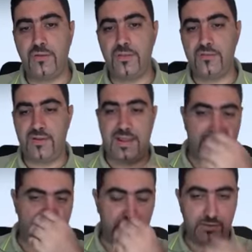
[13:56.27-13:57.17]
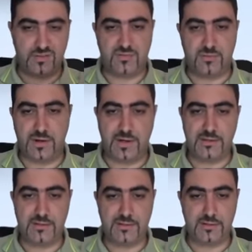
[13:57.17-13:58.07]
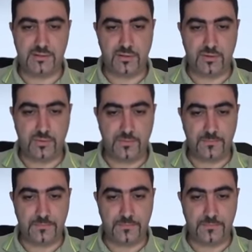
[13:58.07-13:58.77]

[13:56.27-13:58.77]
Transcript: the flange, right? So